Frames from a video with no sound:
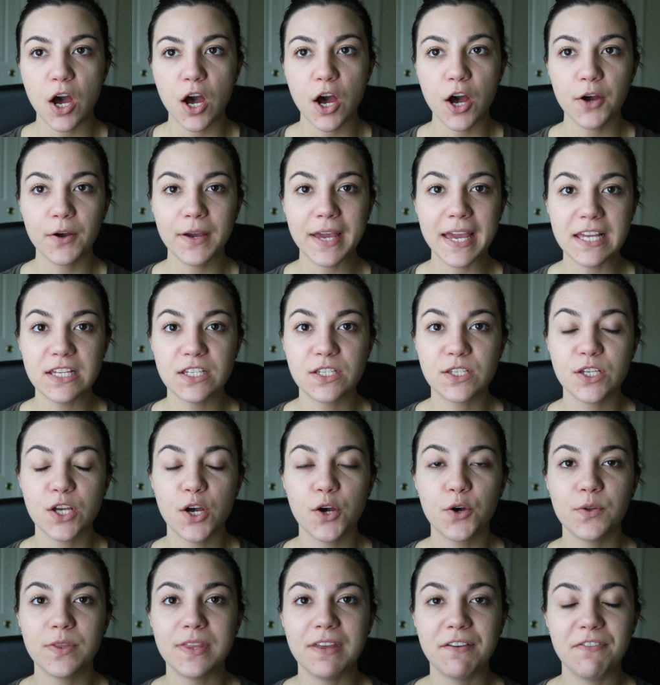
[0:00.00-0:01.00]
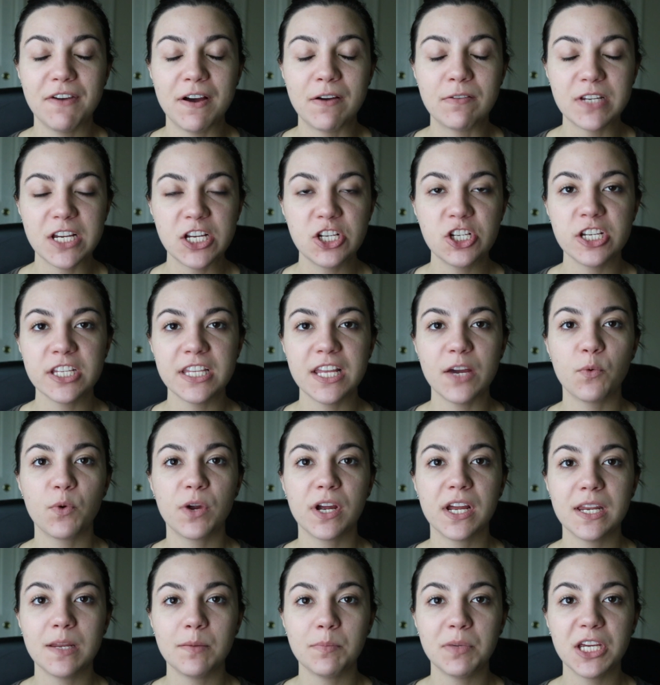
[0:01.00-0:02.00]
Okay, so the foundation that
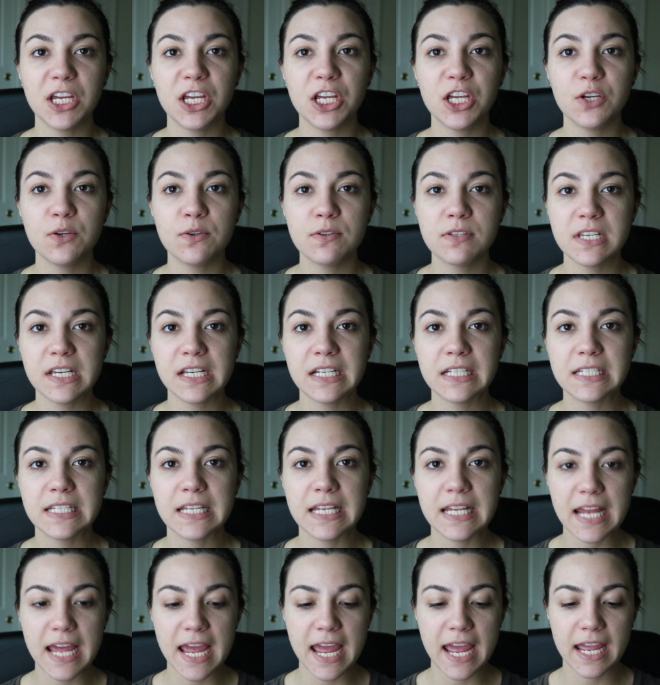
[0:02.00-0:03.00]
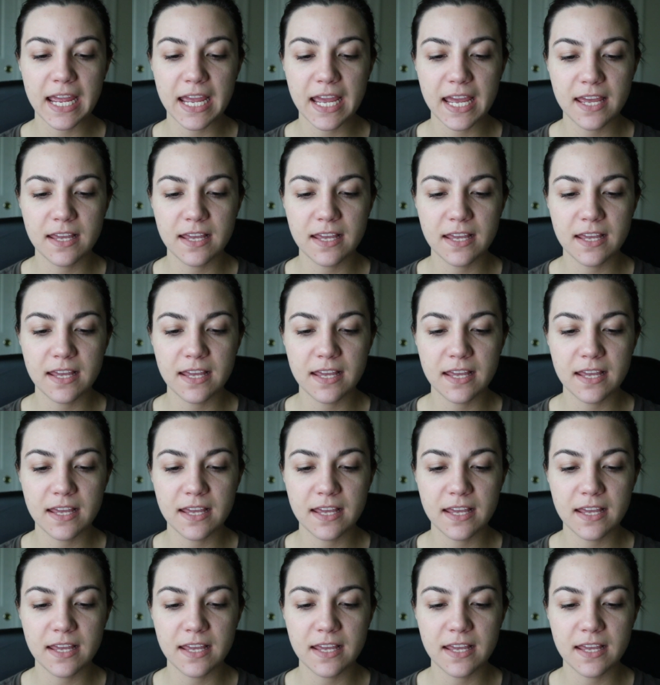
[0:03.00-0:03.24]
we're going to be using today